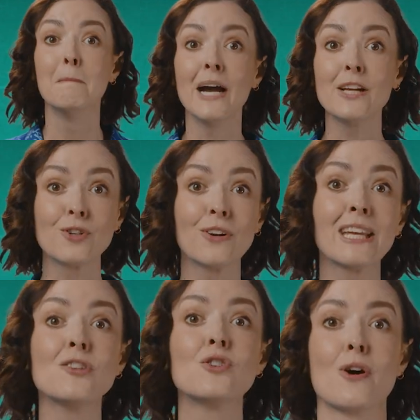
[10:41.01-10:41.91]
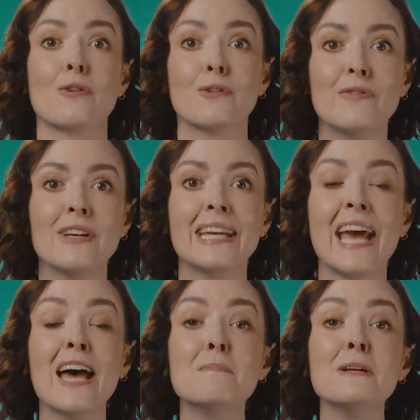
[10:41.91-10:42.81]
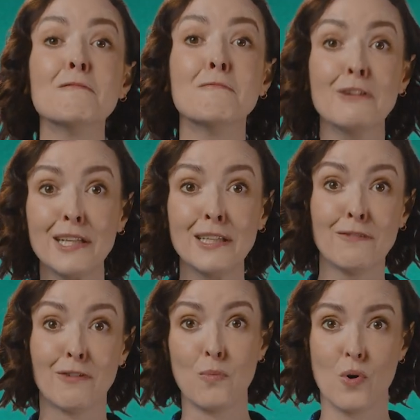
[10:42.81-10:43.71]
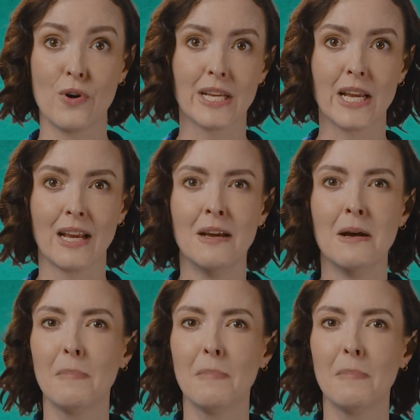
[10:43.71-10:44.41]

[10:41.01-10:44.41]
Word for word: Majoring in geography can be really rewarding,